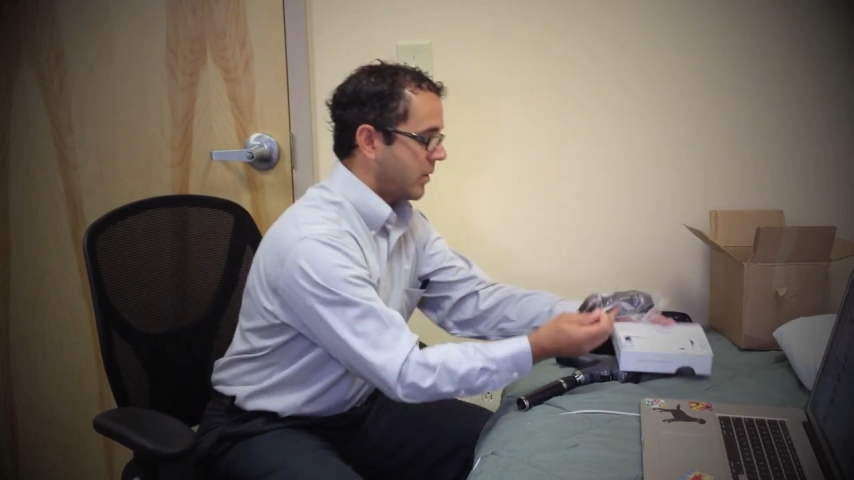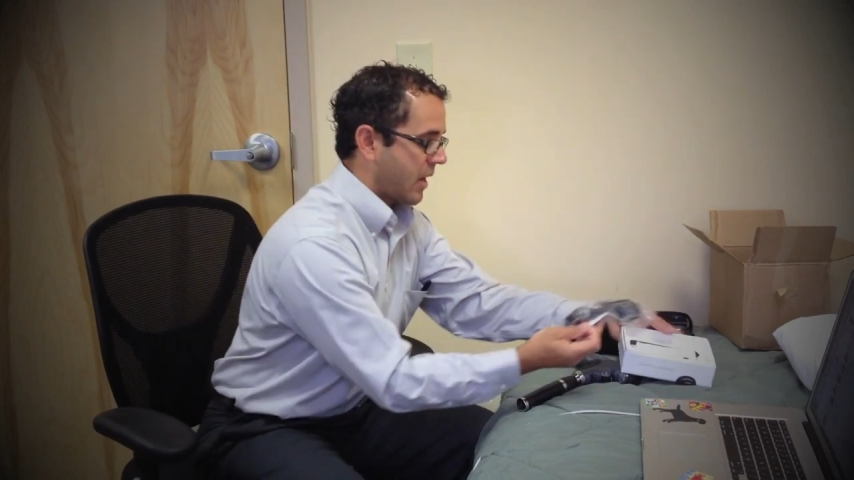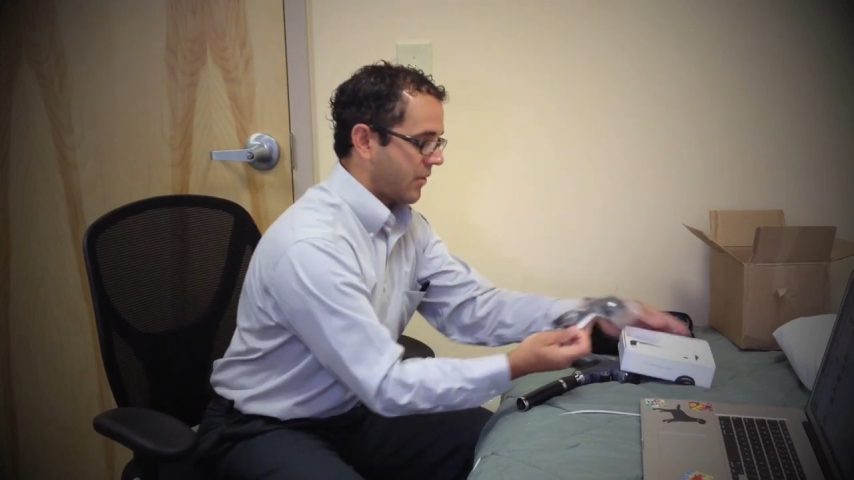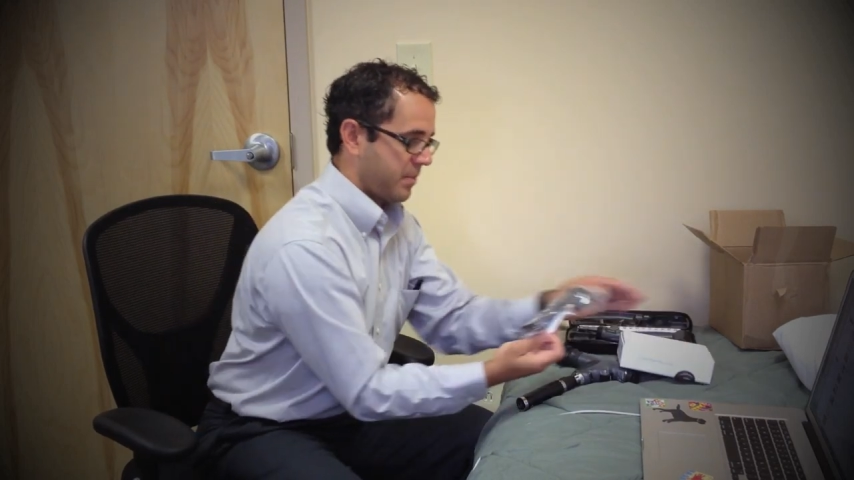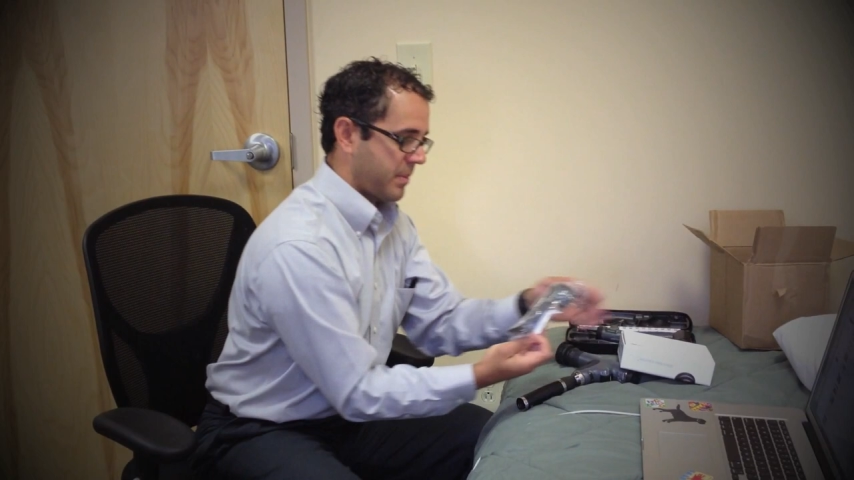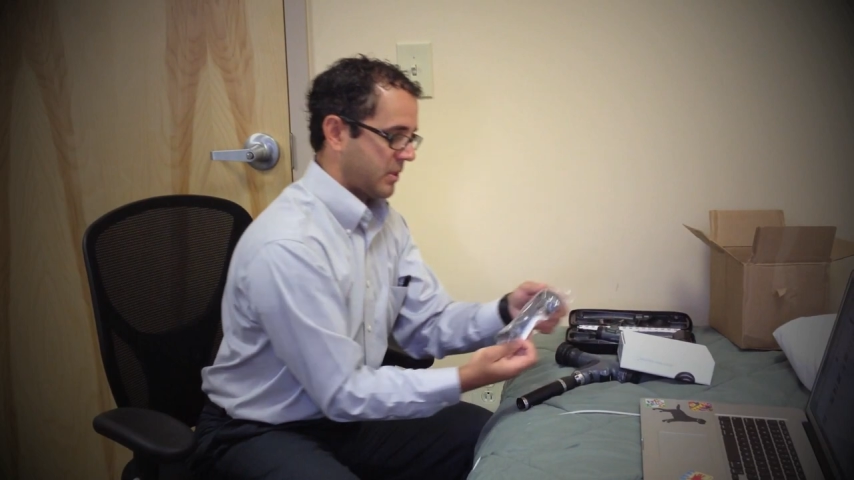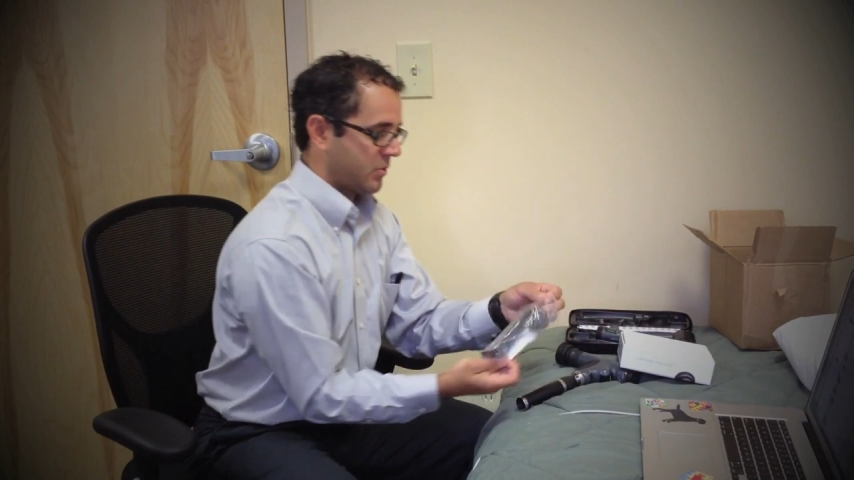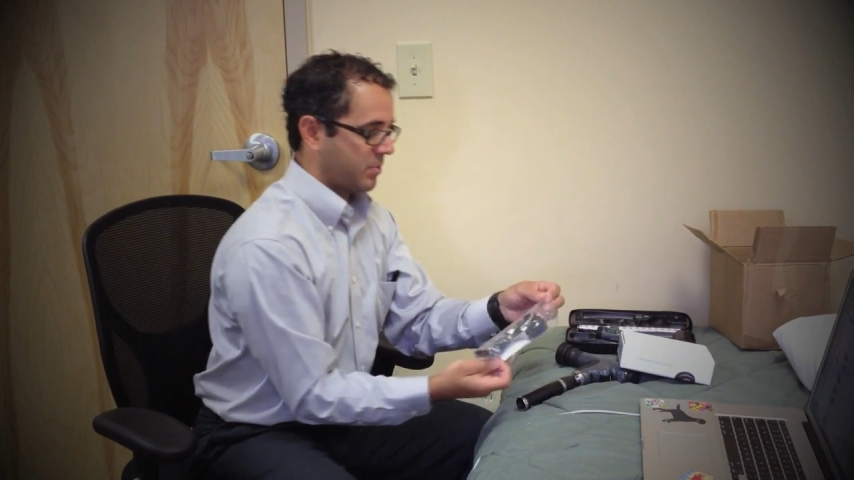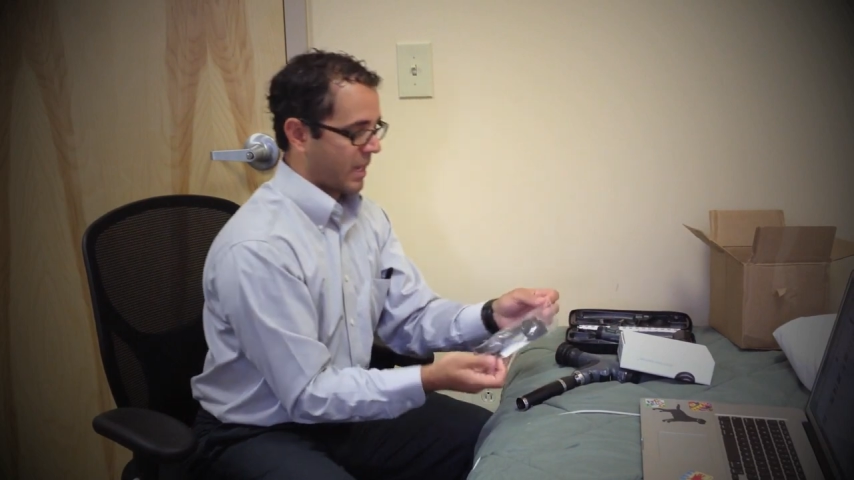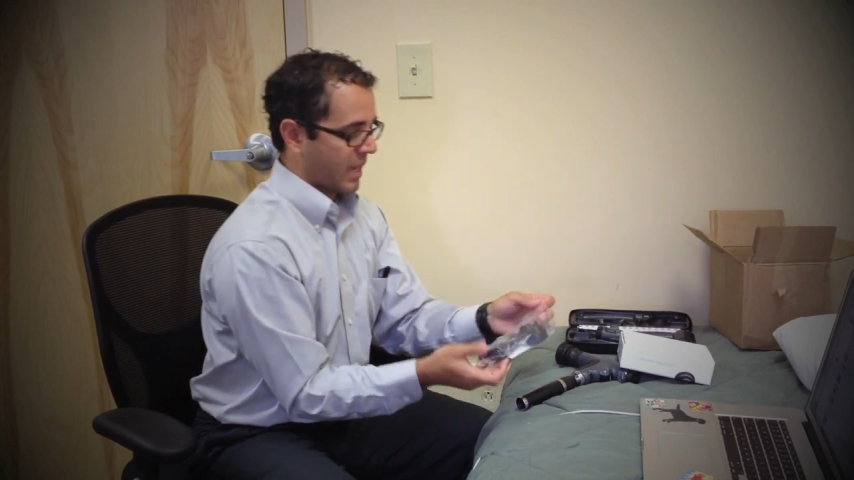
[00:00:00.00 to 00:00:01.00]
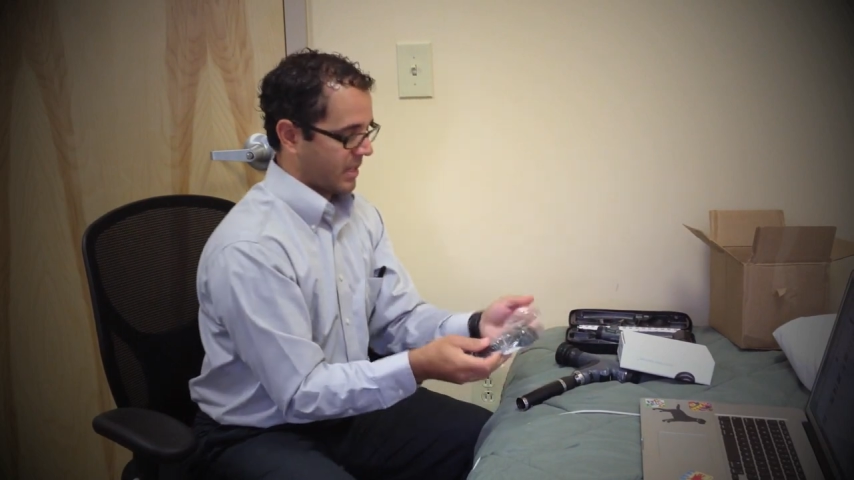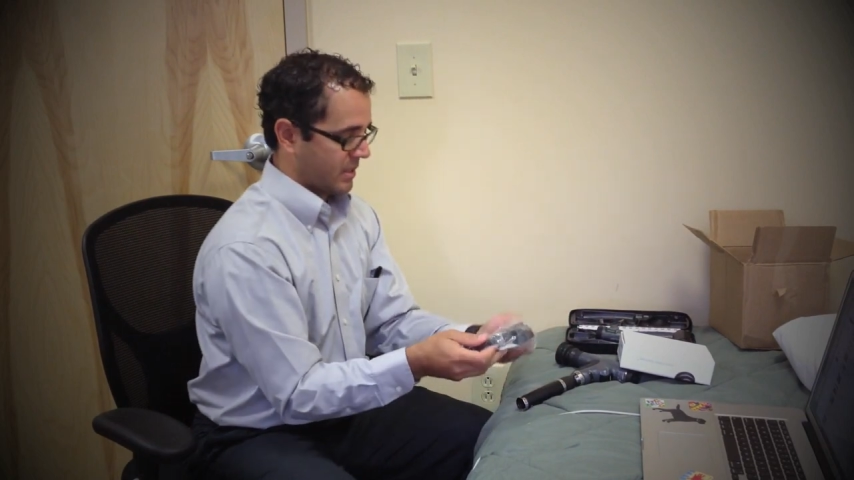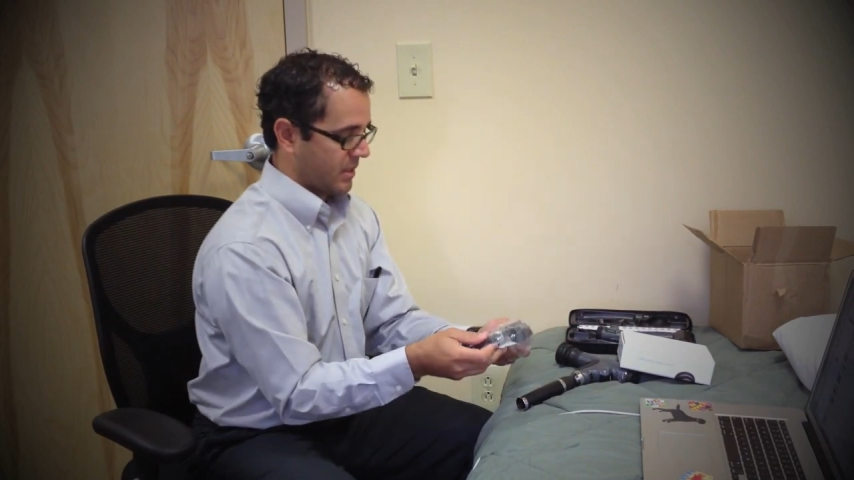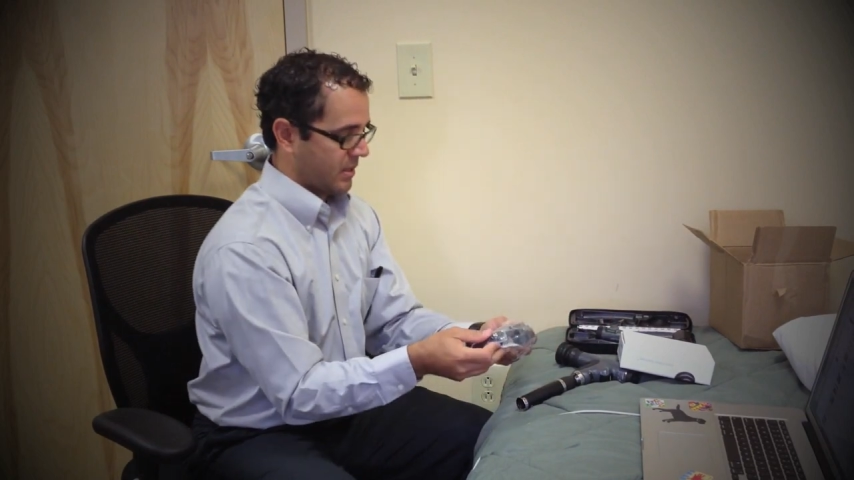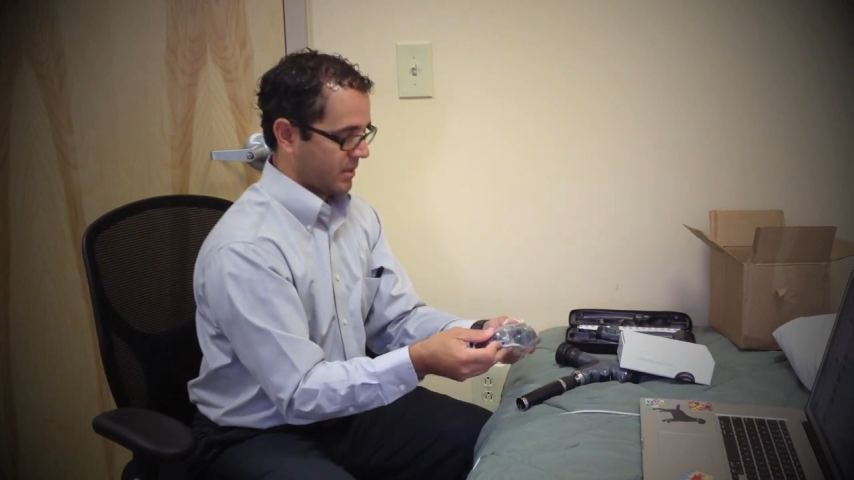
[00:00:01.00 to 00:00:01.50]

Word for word: have a piece of plastic,